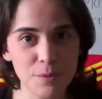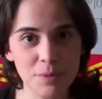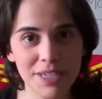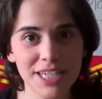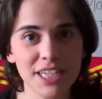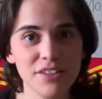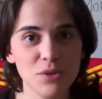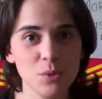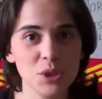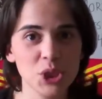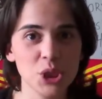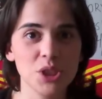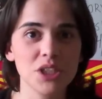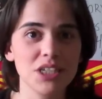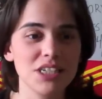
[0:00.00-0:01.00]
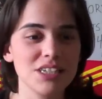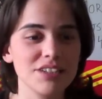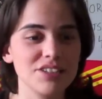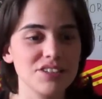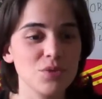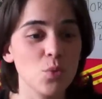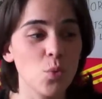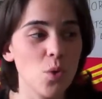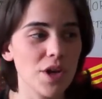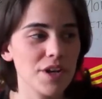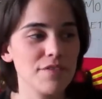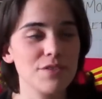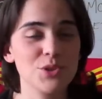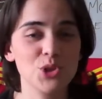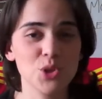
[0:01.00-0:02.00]
The beginning of The Witcher is one
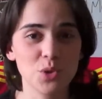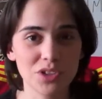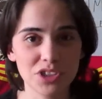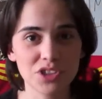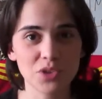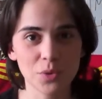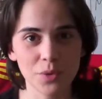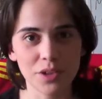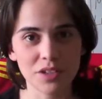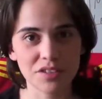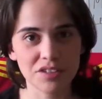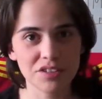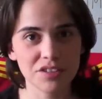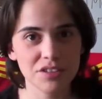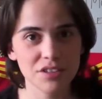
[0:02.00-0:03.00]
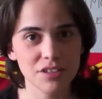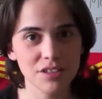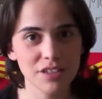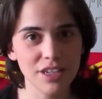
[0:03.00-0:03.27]
of the short stories